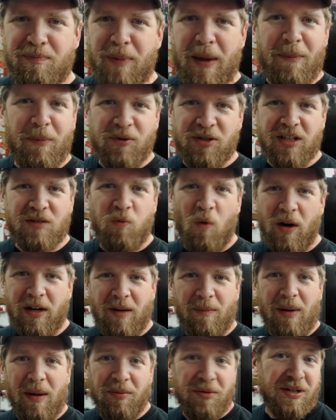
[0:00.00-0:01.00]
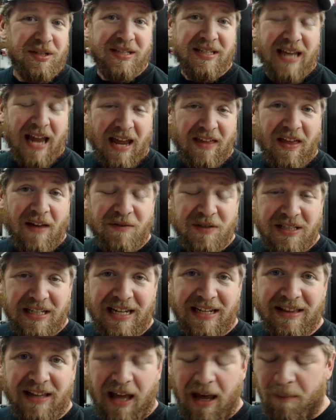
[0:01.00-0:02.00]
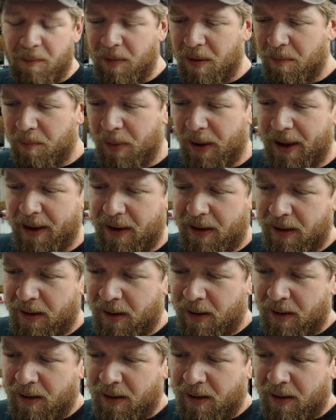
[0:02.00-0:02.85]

people just wanted to be able to say they've seen them. But